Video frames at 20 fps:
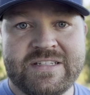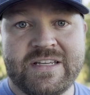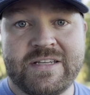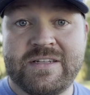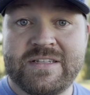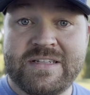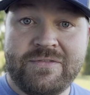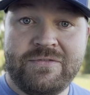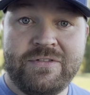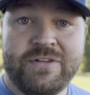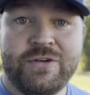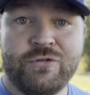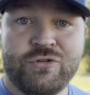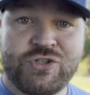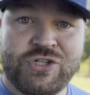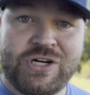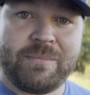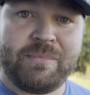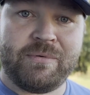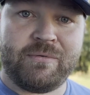can definitely go
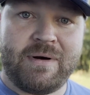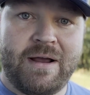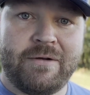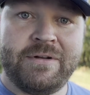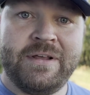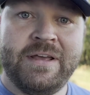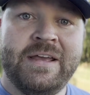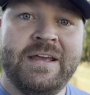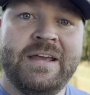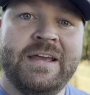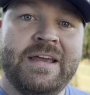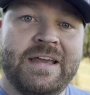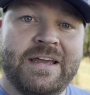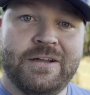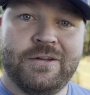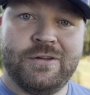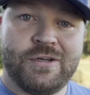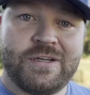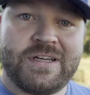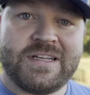shop around
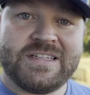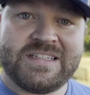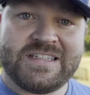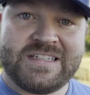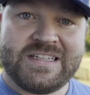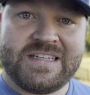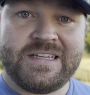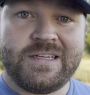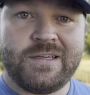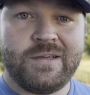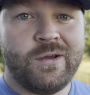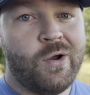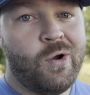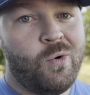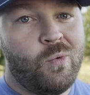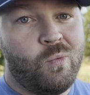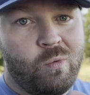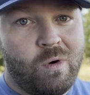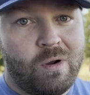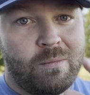and look and see
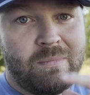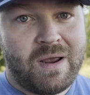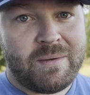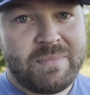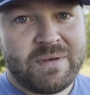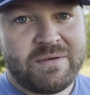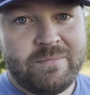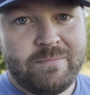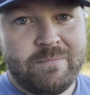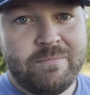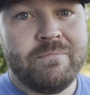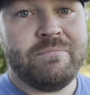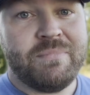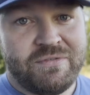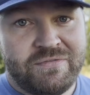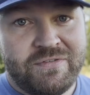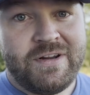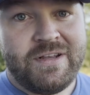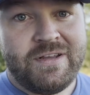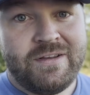what might be
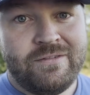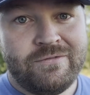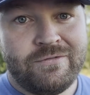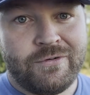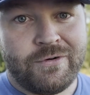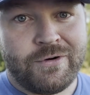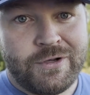befitting for